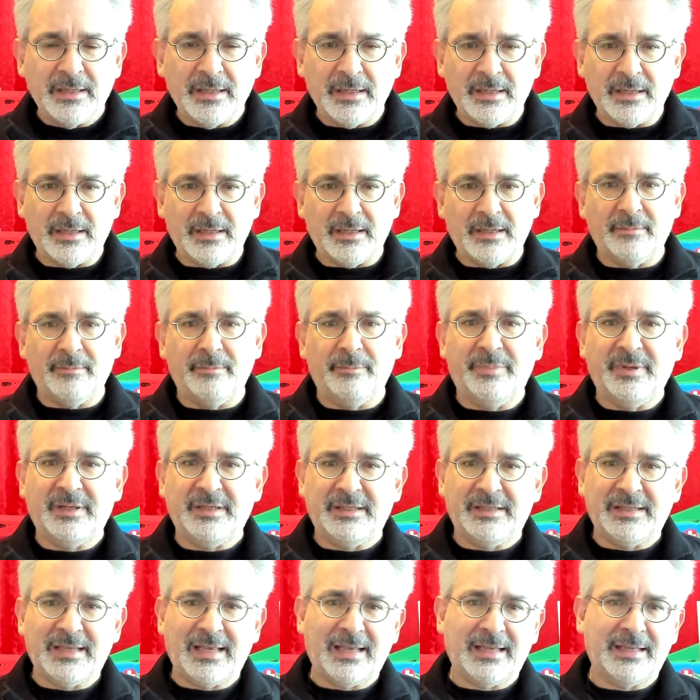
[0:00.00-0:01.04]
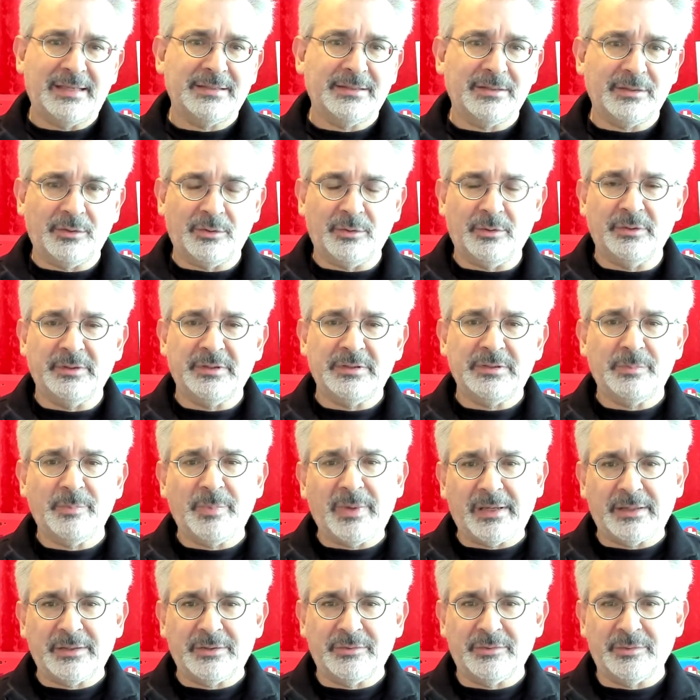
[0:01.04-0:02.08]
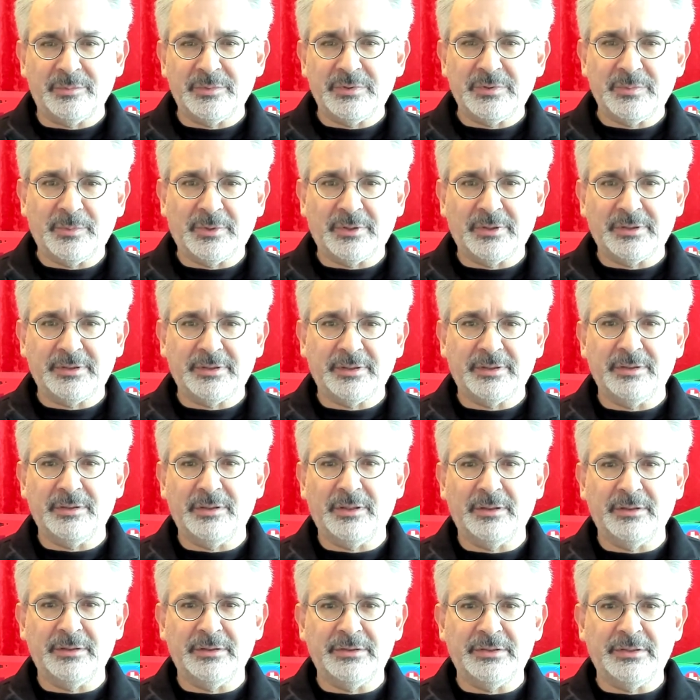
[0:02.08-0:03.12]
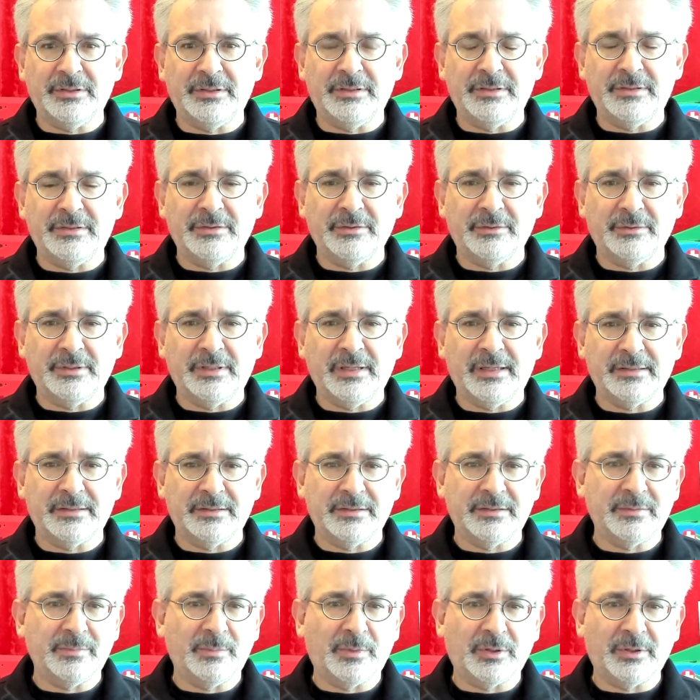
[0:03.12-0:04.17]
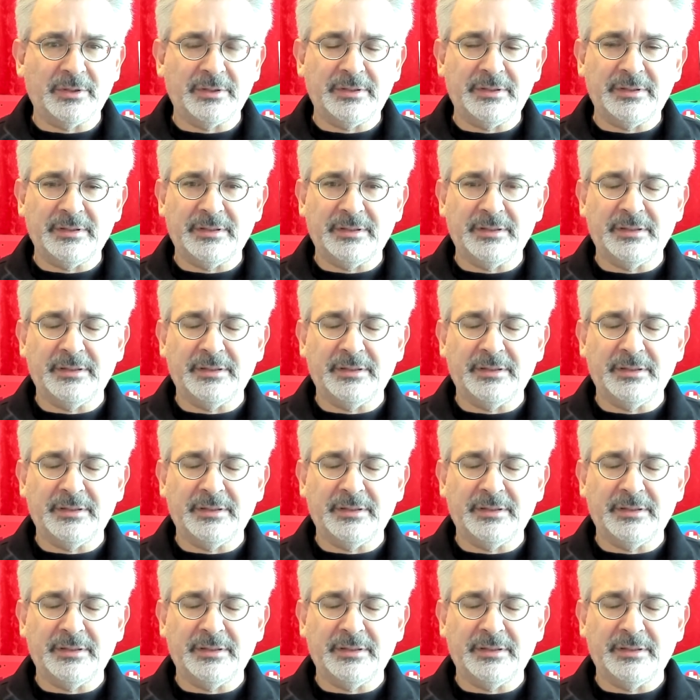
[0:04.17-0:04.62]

But it has all the Spektrum Smart technology, so it has a smart